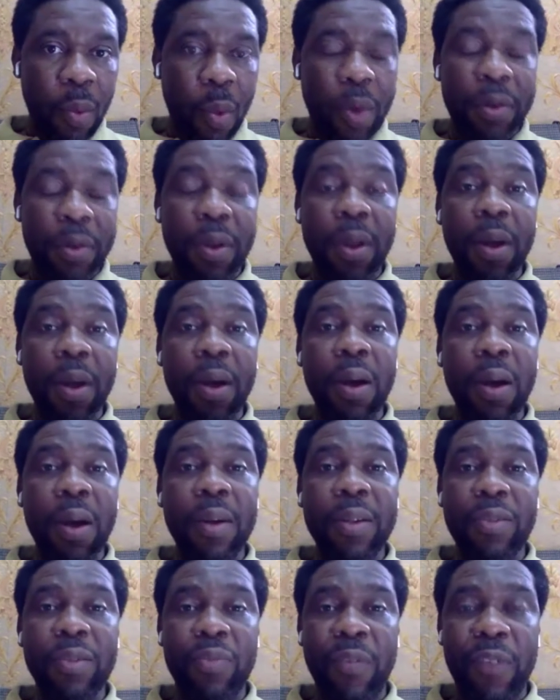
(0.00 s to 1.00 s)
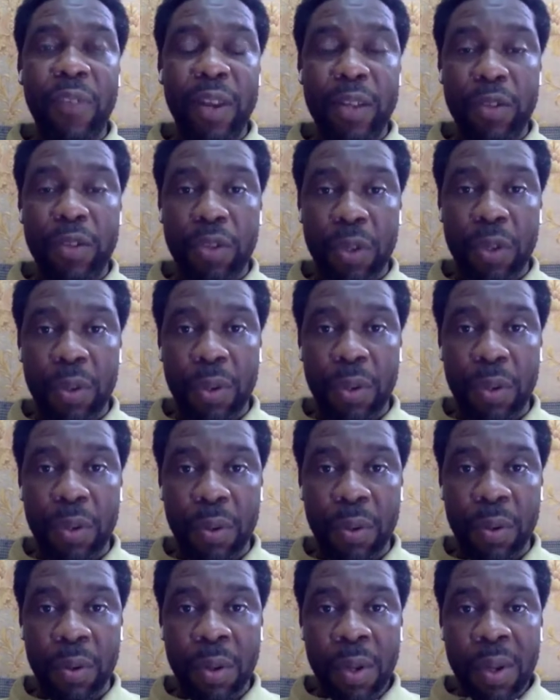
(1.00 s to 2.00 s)
What God is revealing to
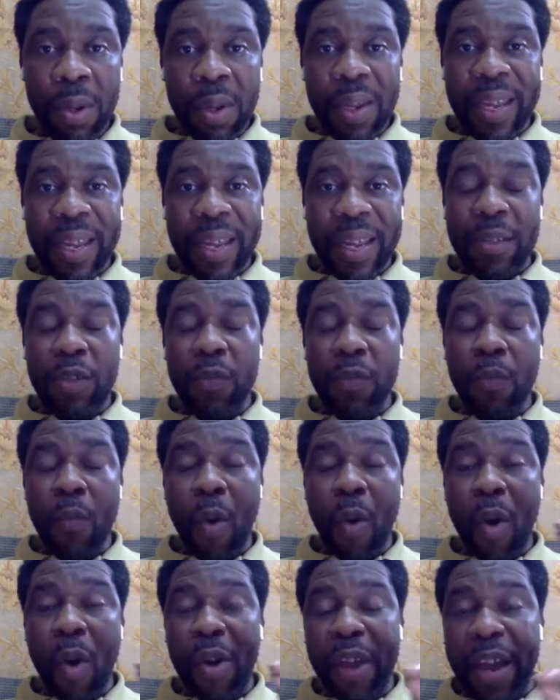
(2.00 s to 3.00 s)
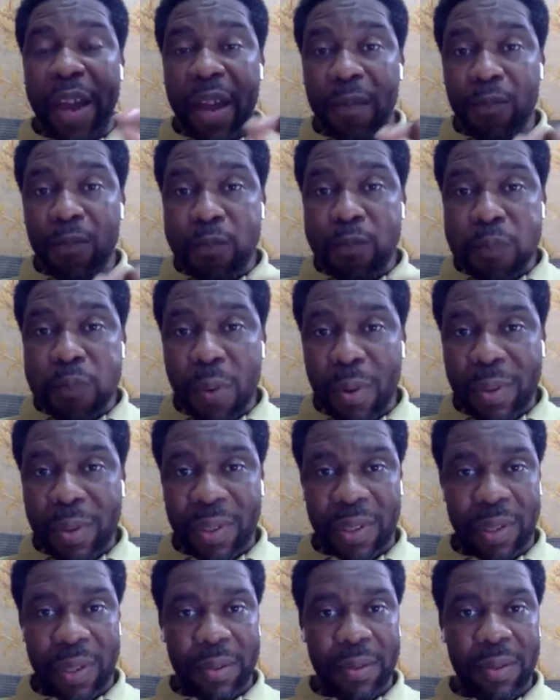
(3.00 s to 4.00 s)
you is more
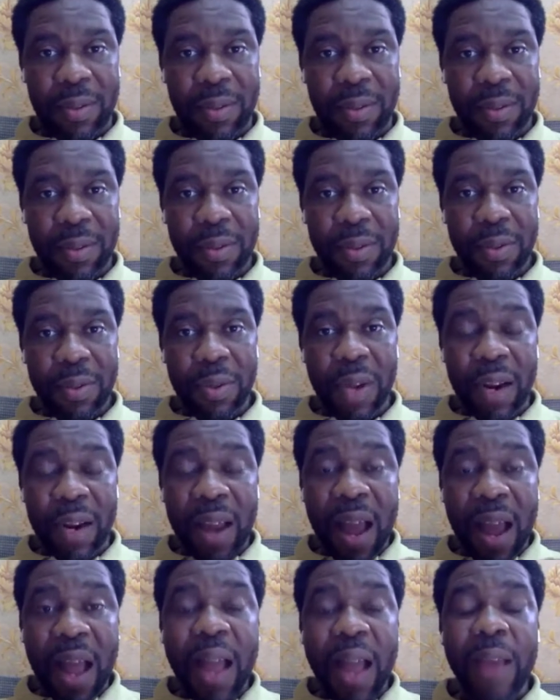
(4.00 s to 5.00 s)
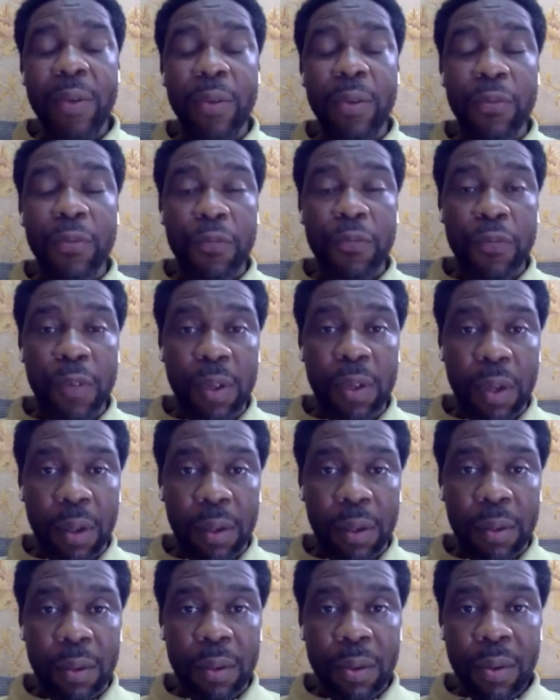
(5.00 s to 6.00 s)
important than how you
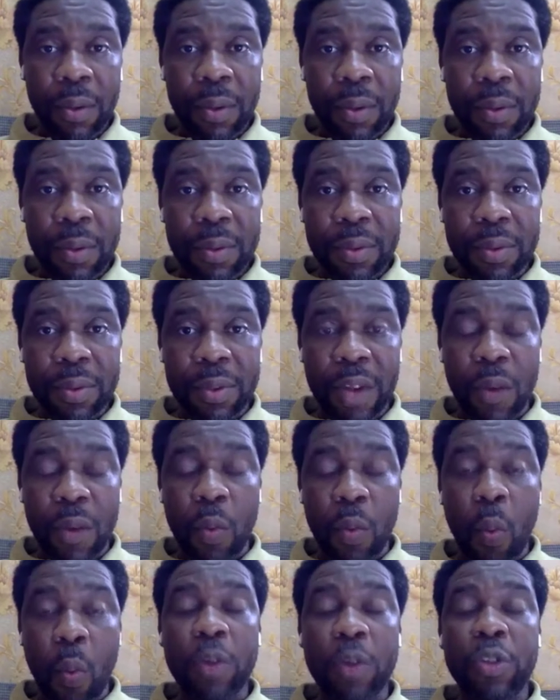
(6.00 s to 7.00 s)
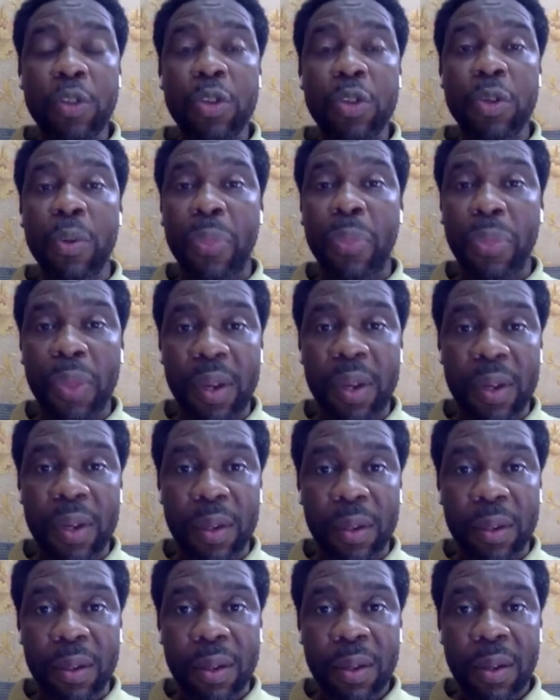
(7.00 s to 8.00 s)
feel, than what you
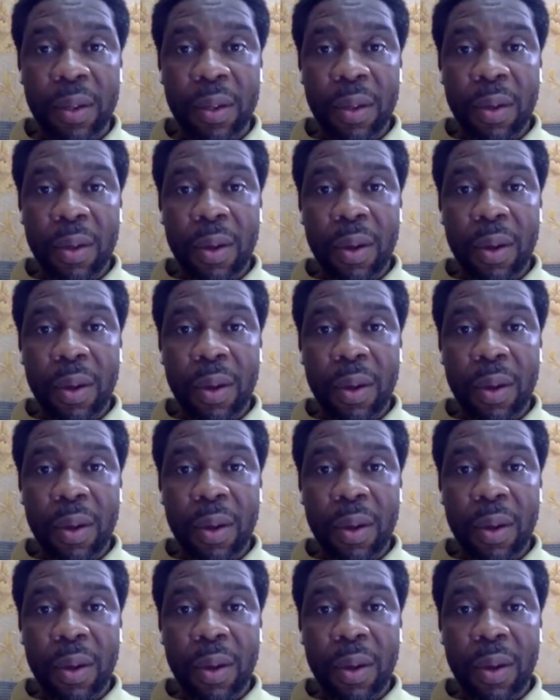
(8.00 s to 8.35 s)
think,